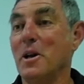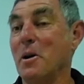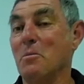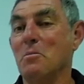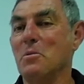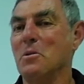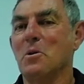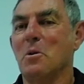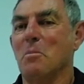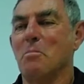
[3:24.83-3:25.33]
And
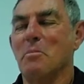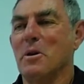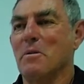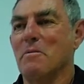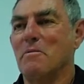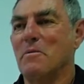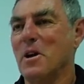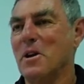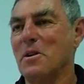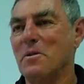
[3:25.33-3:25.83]
I would not
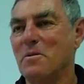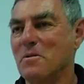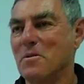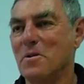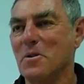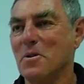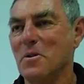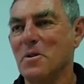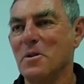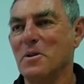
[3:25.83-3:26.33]
be afraid
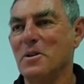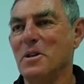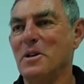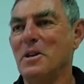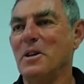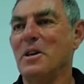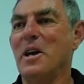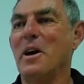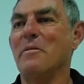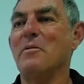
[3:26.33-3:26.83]
to
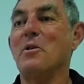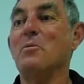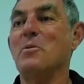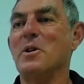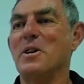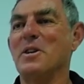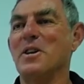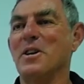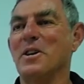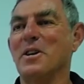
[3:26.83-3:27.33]
have
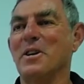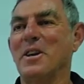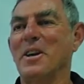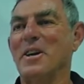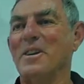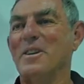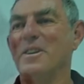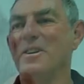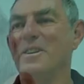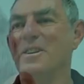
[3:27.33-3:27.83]
it redone
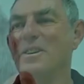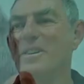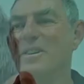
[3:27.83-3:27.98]
again.